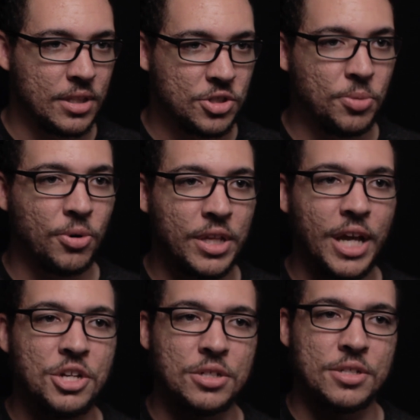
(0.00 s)
super
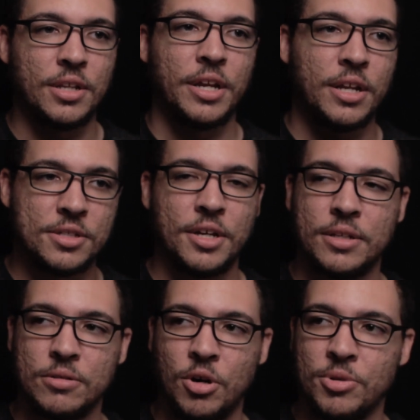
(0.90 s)
engaging
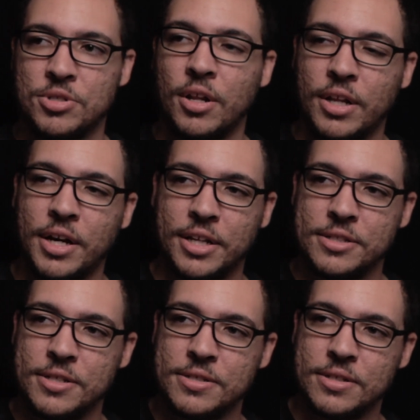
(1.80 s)
to almost all
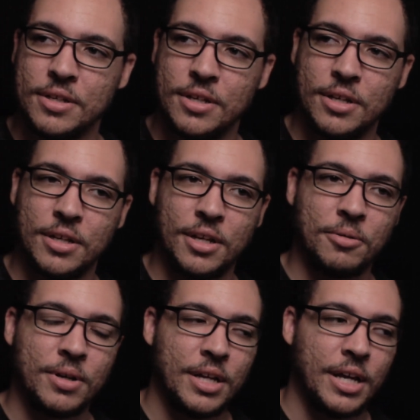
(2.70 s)
audiences,
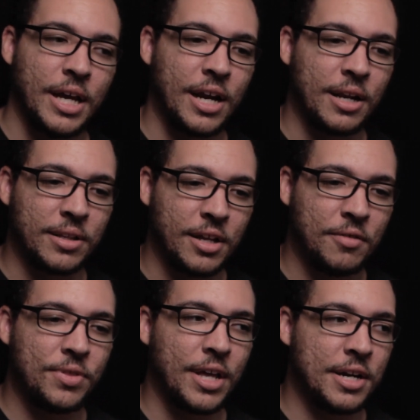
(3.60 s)
And I
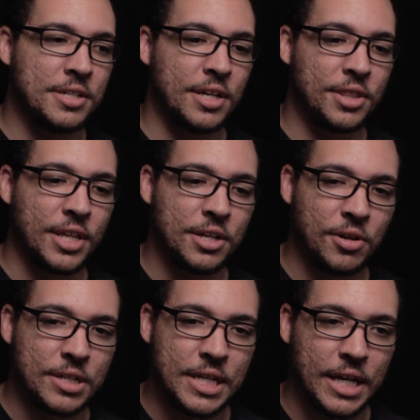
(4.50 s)
love that idea that
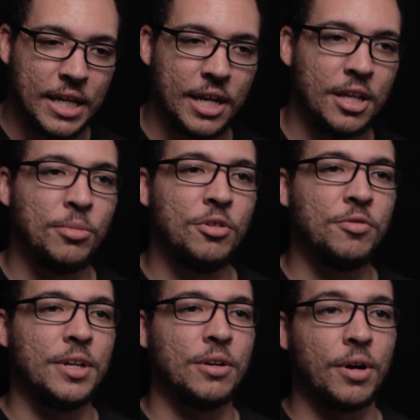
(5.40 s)
you can take any
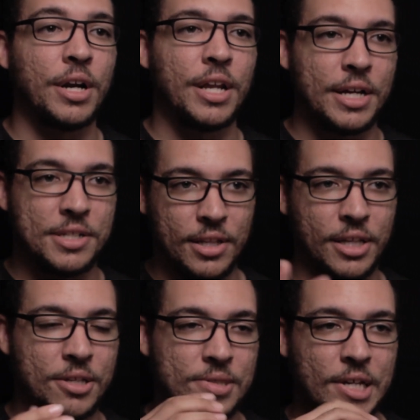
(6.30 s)
movie or any idea,
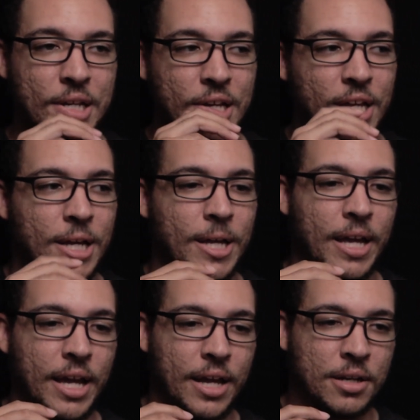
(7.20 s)
like you said,
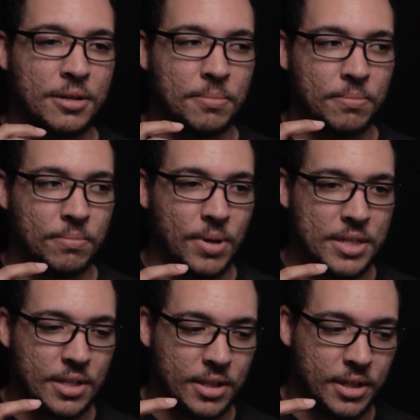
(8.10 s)
and
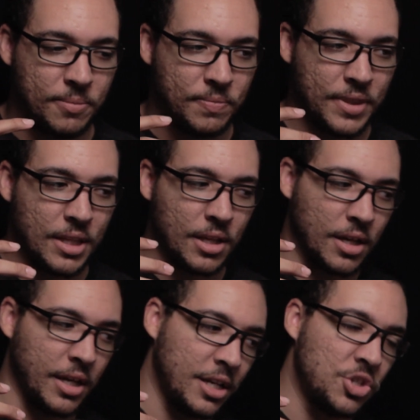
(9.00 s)
basically
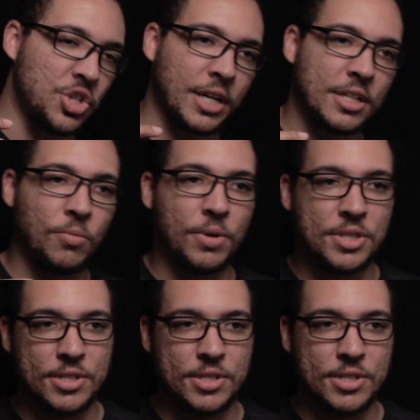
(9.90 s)
inject it with